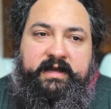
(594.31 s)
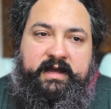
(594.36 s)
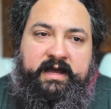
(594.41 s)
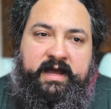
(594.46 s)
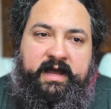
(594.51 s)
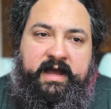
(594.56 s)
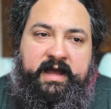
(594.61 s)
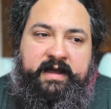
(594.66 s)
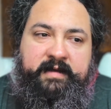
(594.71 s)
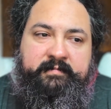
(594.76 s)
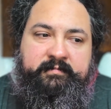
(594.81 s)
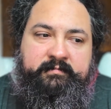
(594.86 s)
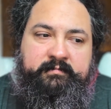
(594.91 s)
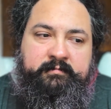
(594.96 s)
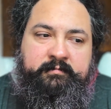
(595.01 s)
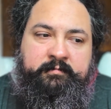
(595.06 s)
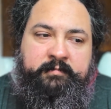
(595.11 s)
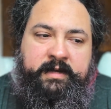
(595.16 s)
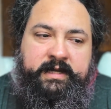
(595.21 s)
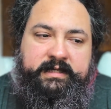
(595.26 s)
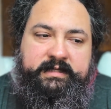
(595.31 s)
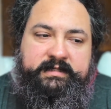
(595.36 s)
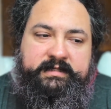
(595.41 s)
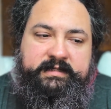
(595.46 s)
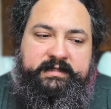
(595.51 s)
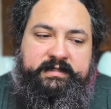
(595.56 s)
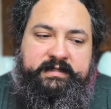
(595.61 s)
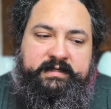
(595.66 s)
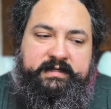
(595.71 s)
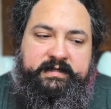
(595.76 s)

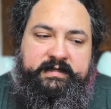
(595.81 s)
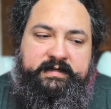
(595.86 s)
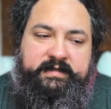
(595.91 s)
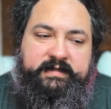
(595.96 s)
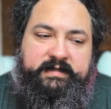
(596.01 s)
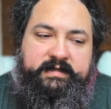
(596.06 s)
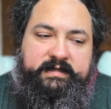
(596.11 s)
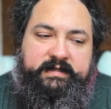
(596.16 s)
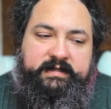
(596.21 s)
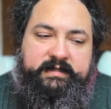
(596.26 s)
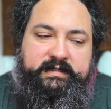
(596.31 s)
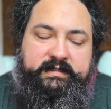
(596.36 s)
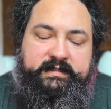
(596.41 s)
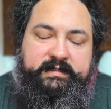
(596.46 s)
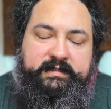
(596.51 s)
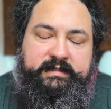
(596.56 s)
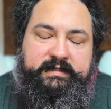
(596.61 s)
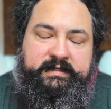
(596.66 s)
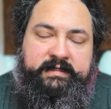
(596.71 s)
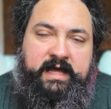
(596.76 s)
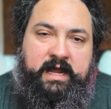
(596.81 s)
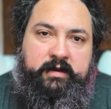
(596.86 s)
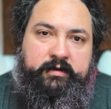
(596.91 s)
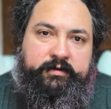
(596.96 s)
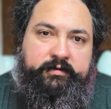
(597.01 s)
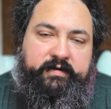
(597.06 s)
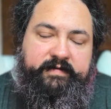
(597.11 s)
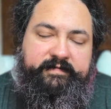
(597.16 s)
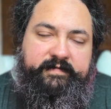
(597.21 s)
but that'll do it